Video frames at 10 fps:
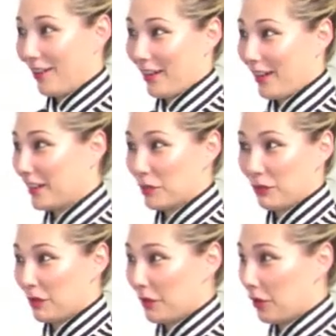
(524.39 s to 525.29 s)
Okay, it's
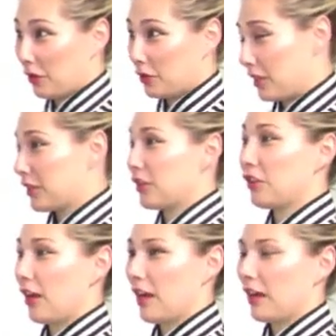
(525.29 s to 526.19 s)
supposed to go just
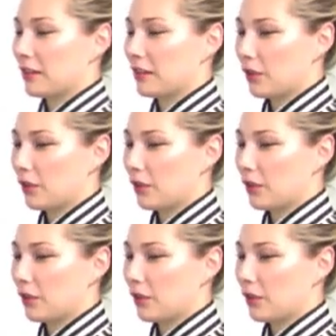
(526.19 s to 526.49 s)
on your hand.